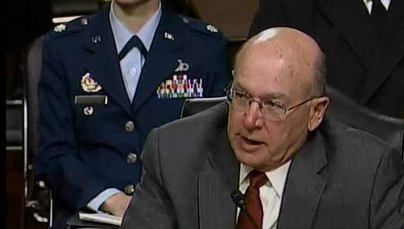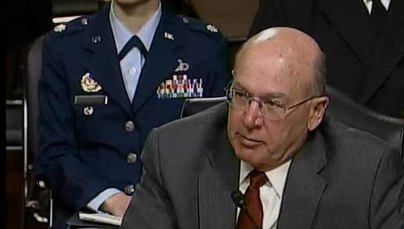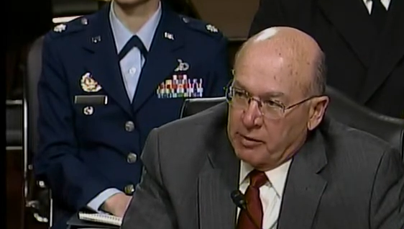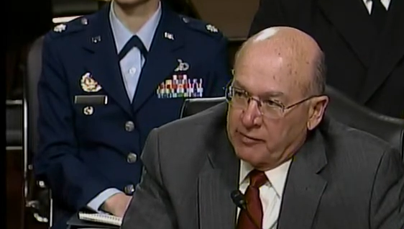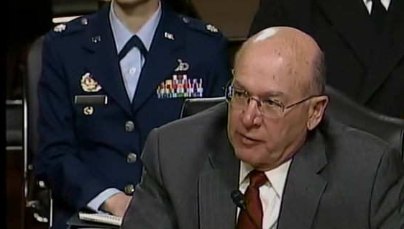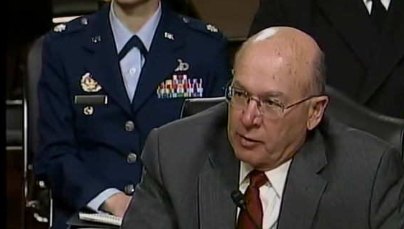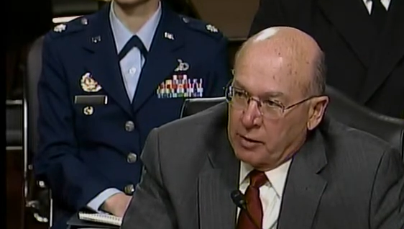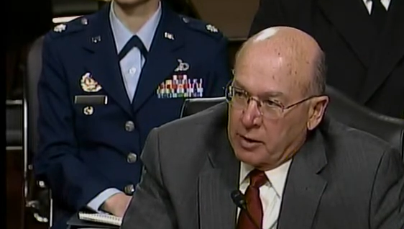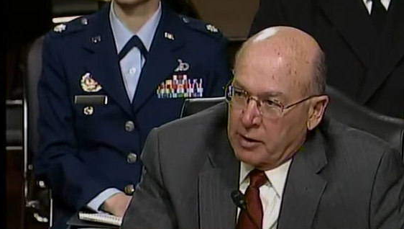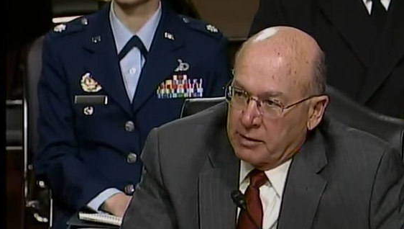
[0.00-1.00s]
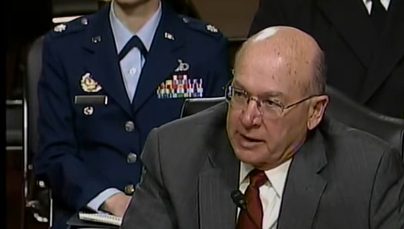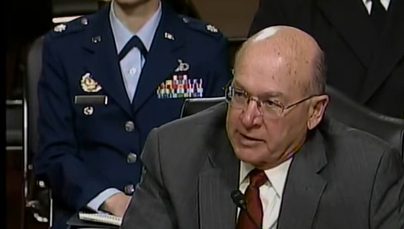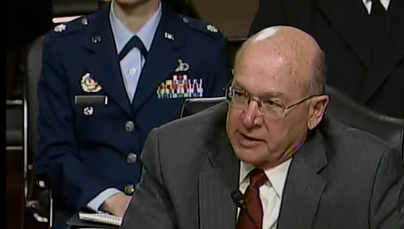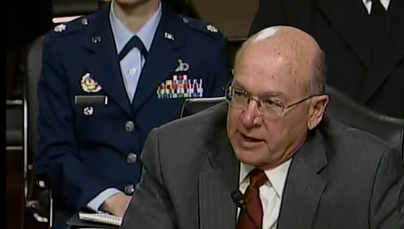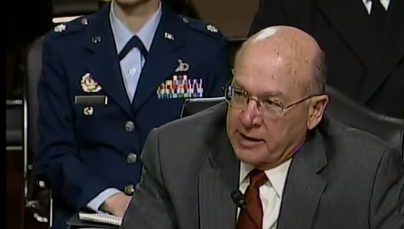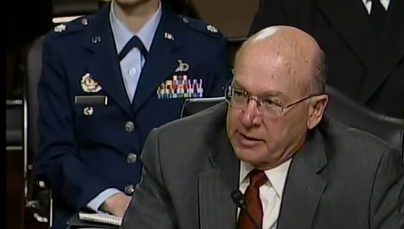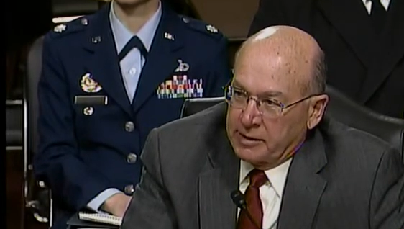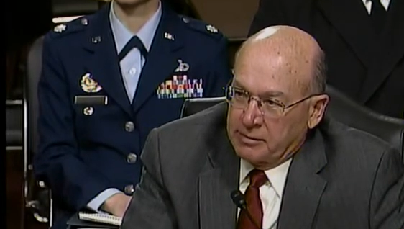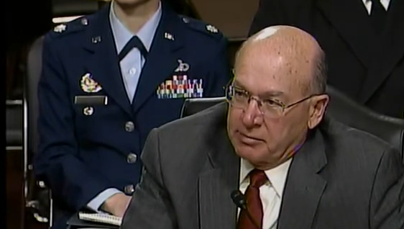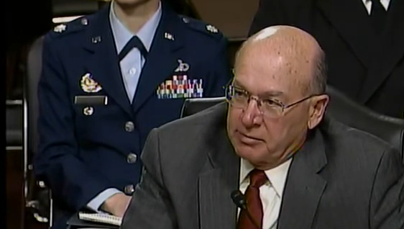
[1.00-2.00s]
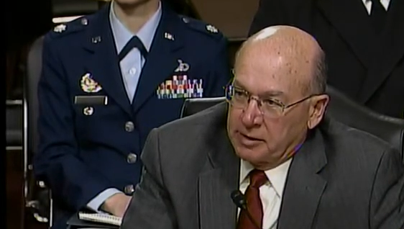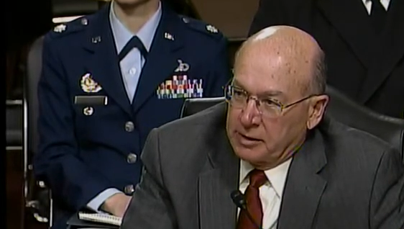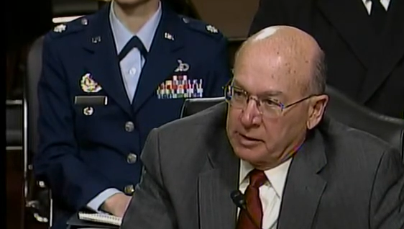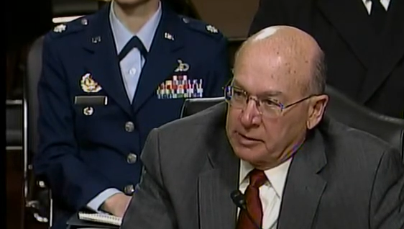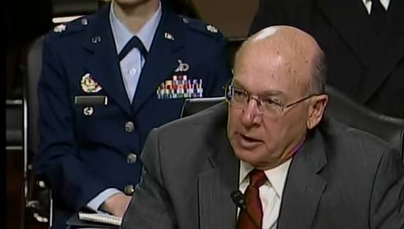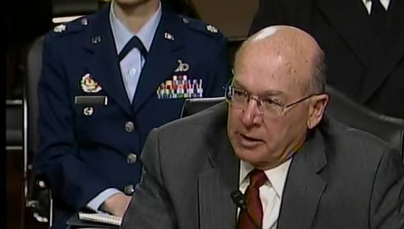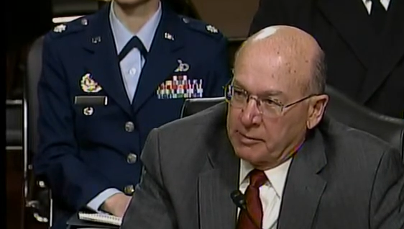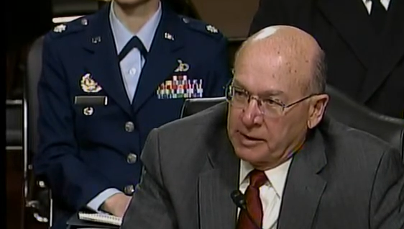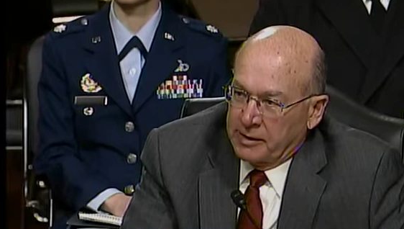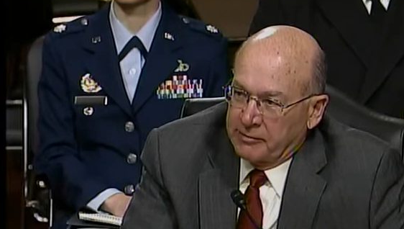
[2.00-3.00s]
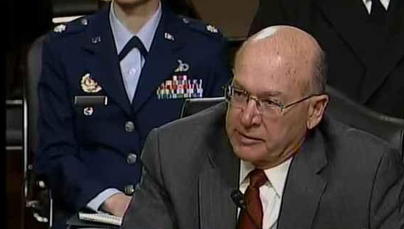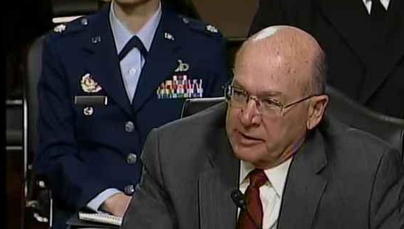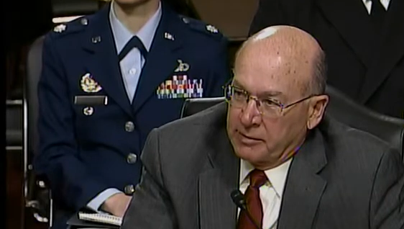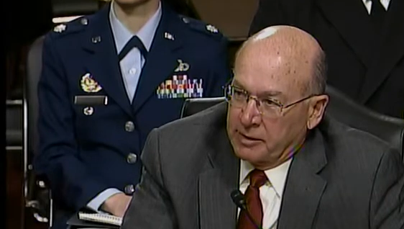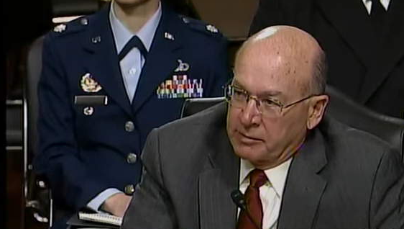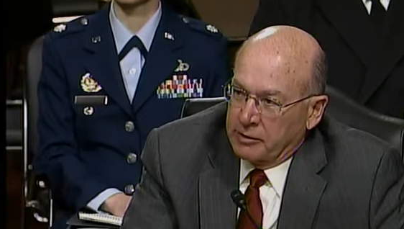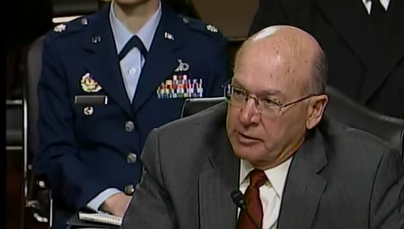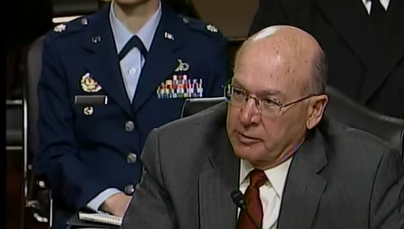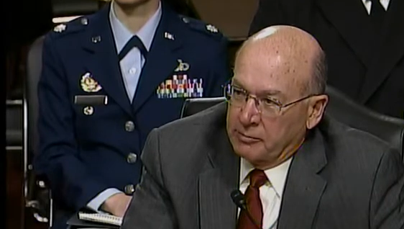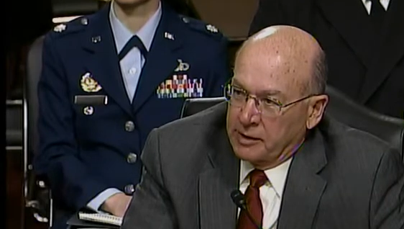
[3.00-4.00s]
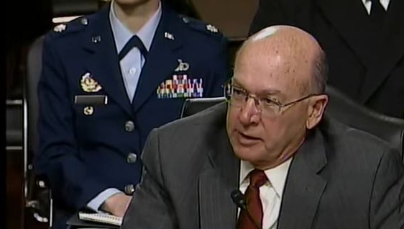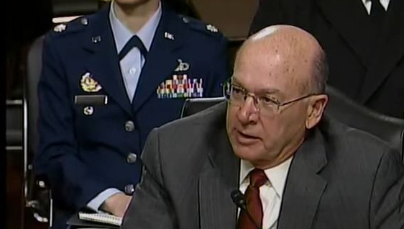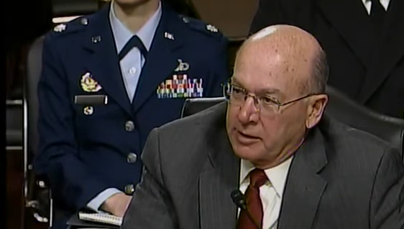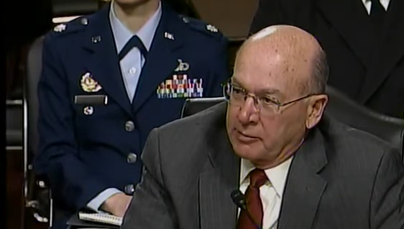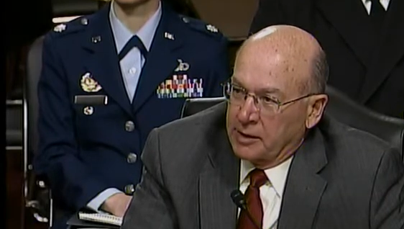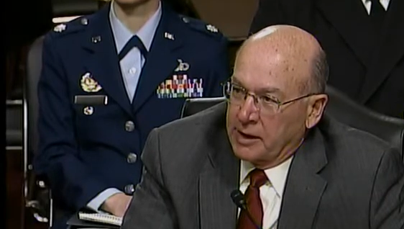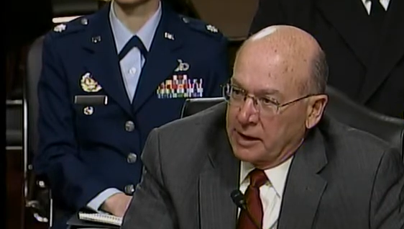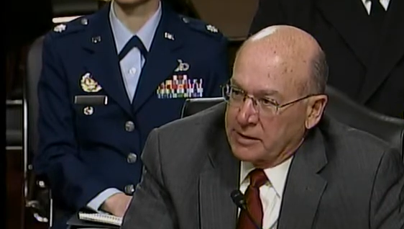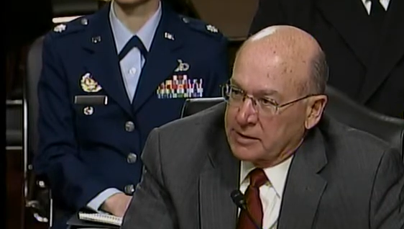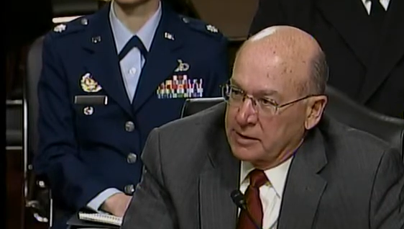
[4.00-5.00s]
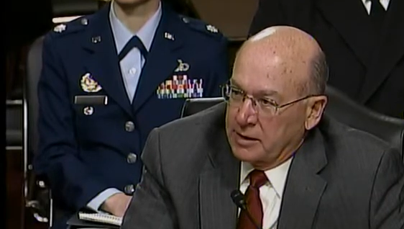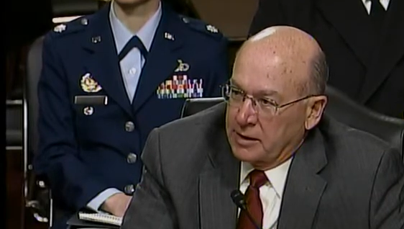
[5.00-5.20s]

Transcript: before I decided to arm every single human being on the base.